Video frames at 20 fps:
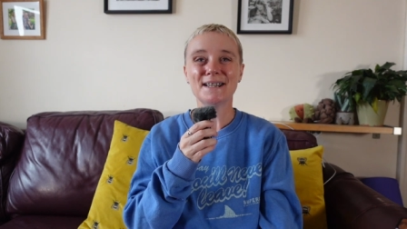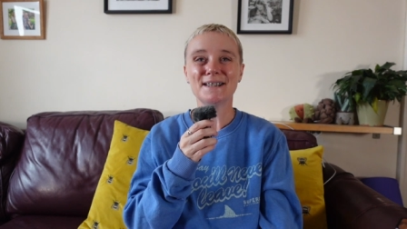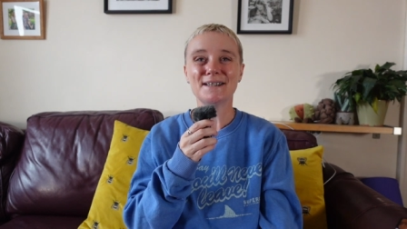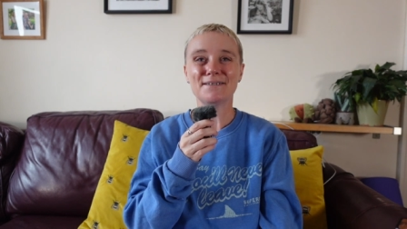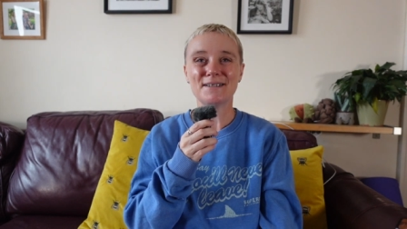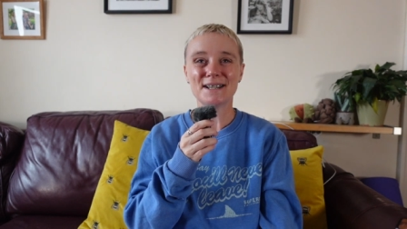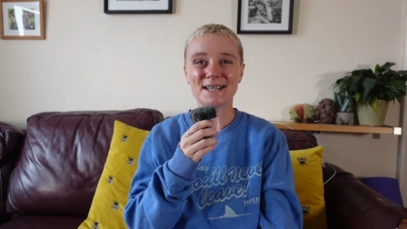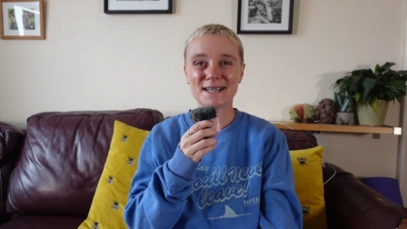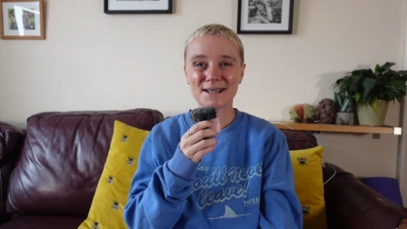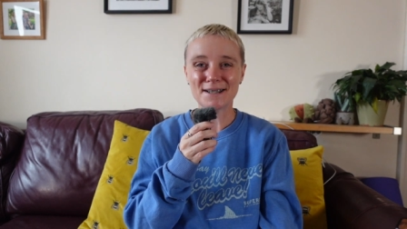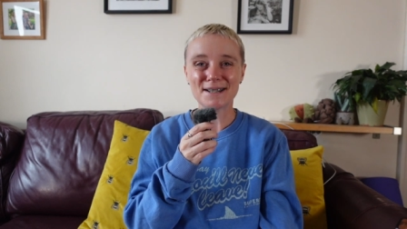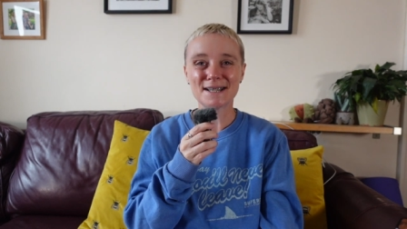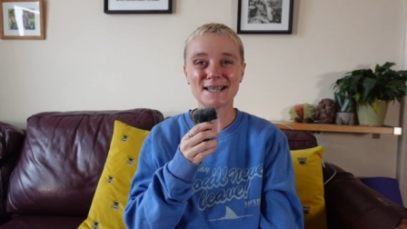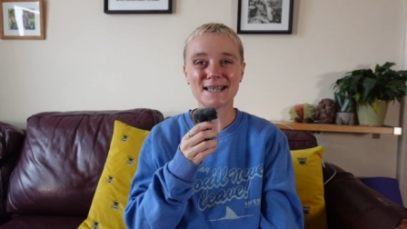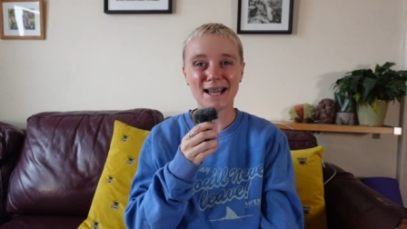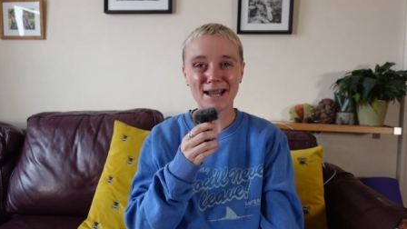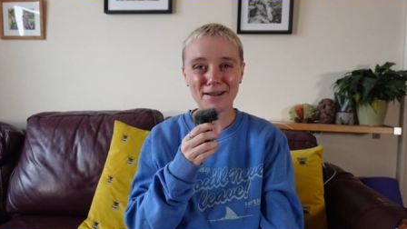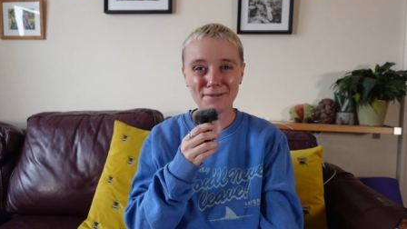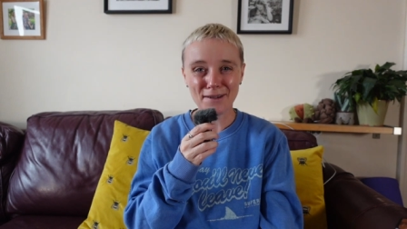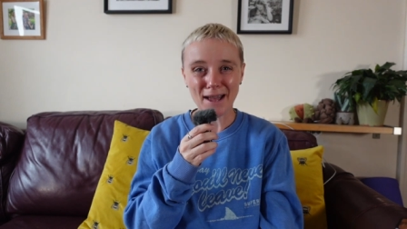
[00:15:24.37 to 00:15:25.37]
the results
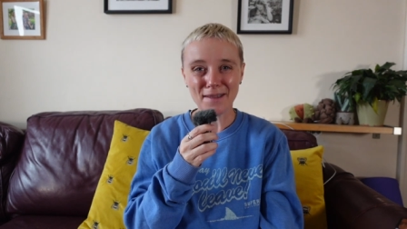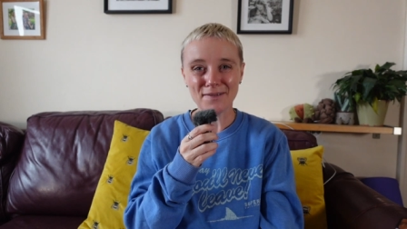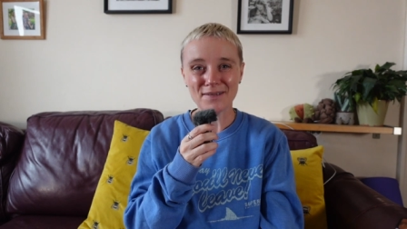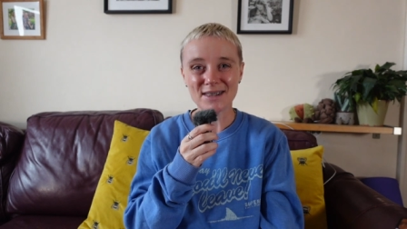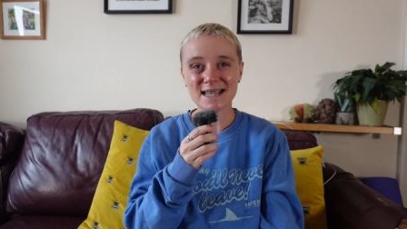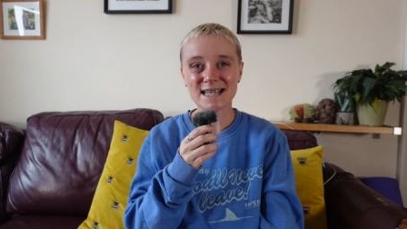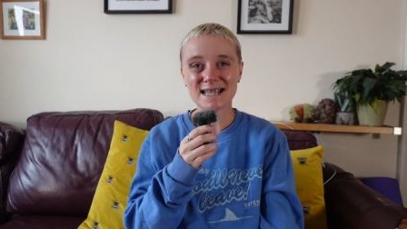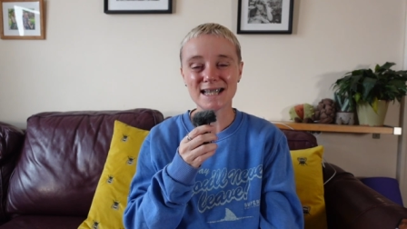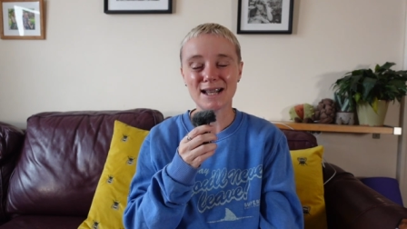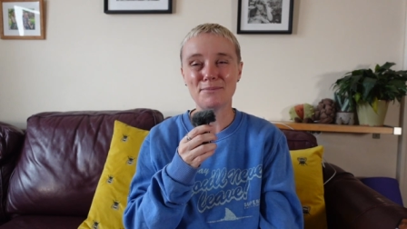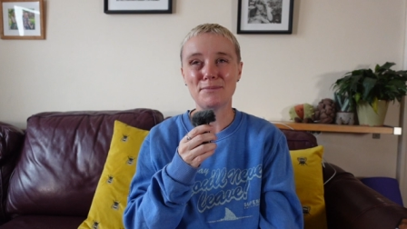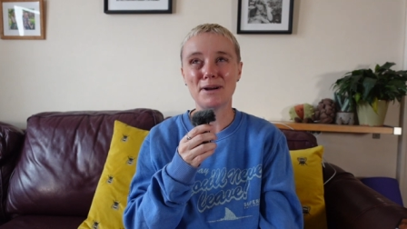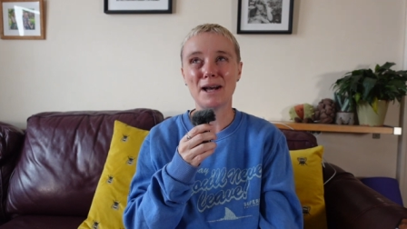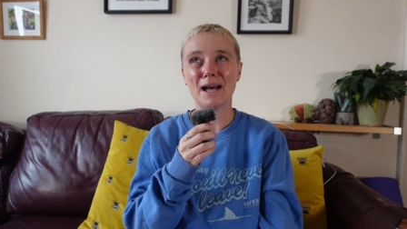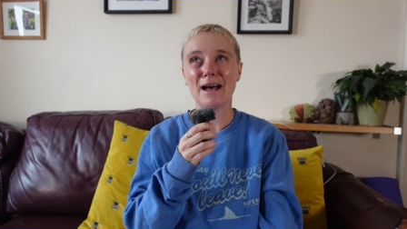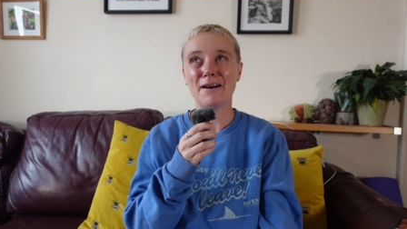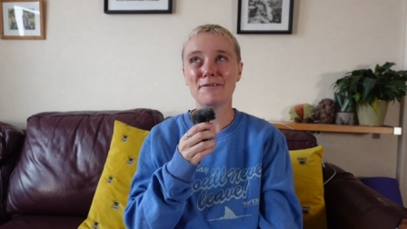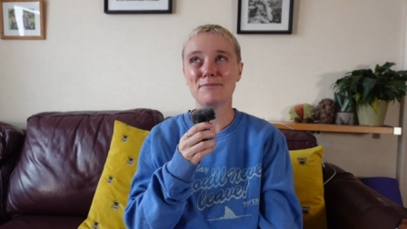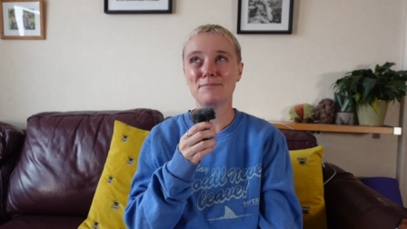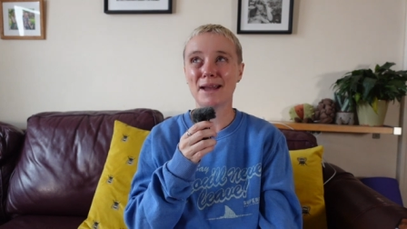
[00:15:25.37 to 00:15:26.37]
that I've had this
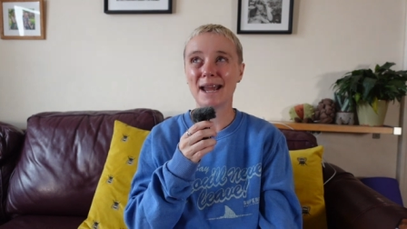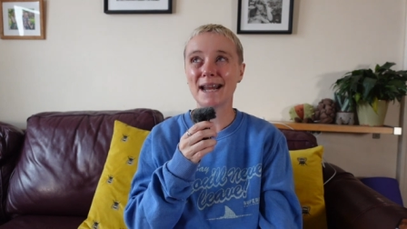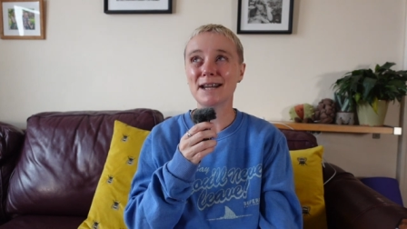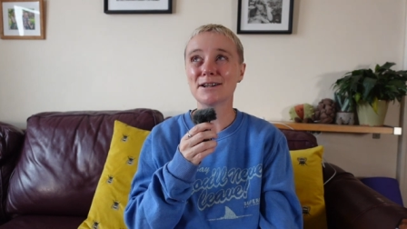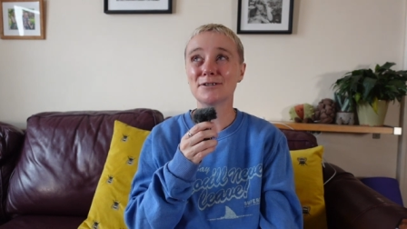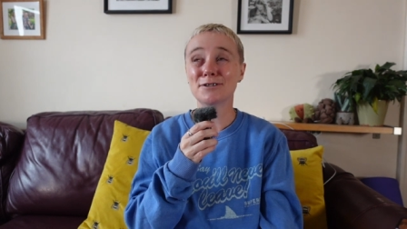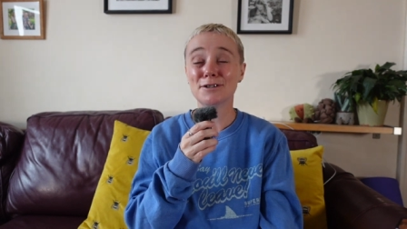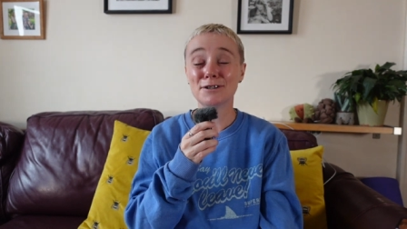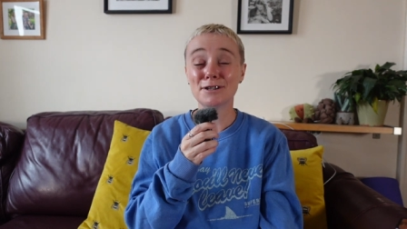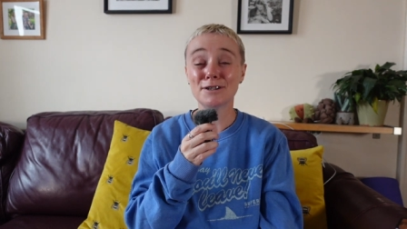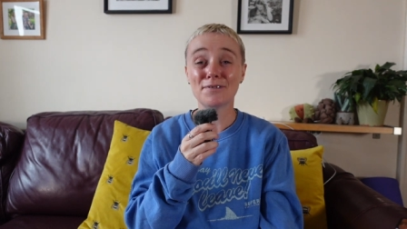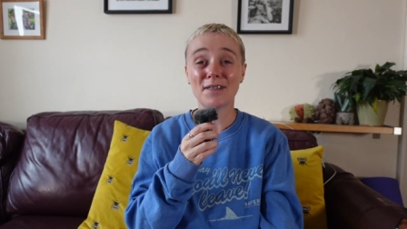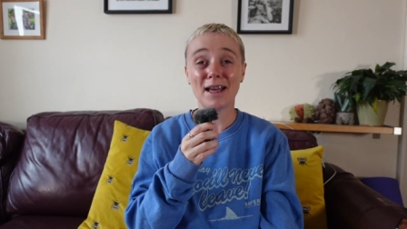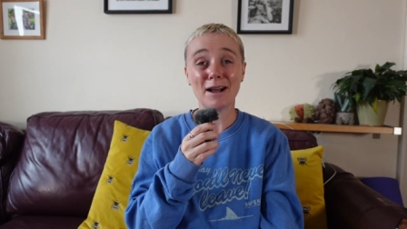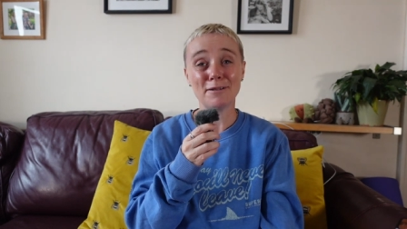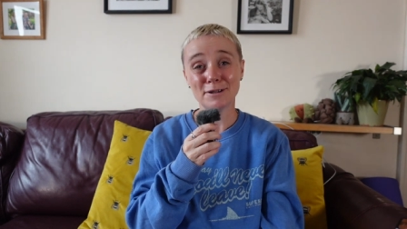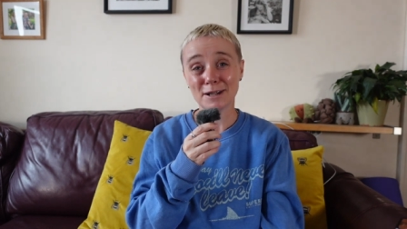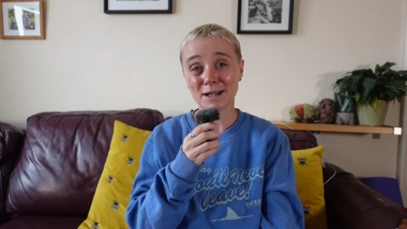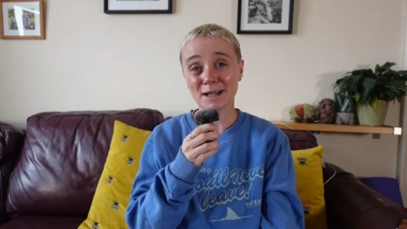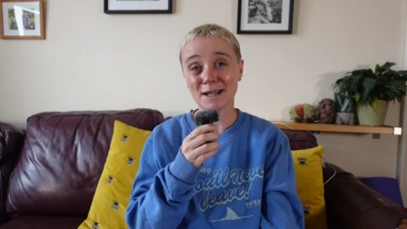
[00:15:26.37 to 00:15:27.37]
summer have made all of
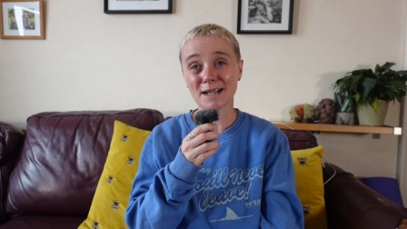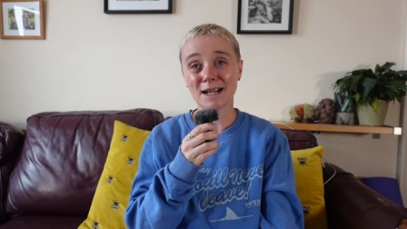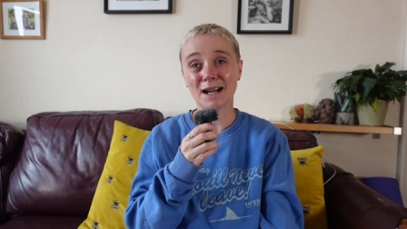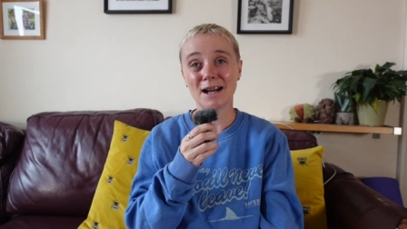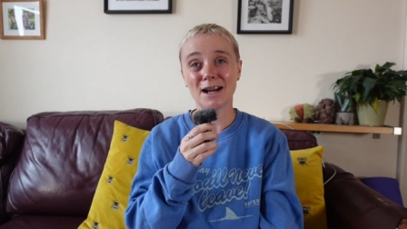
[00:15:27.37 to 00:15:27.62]
that work